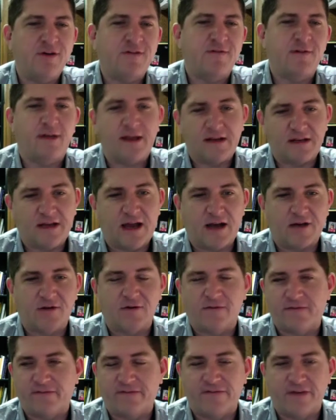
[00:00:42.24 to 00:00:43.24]
feel like
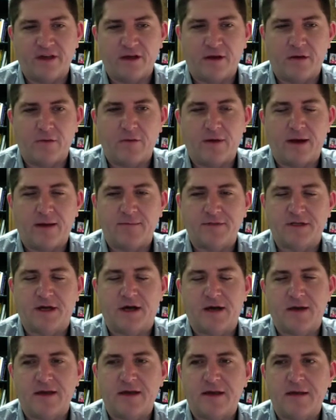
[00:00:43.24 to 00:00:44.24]
Dr. Phil when I'm
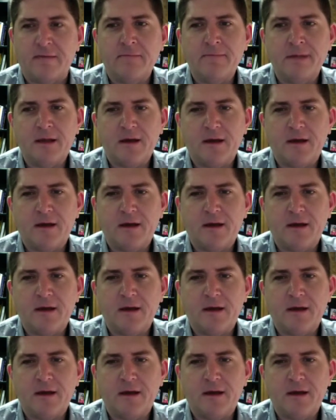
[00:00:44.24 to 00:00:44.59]
talking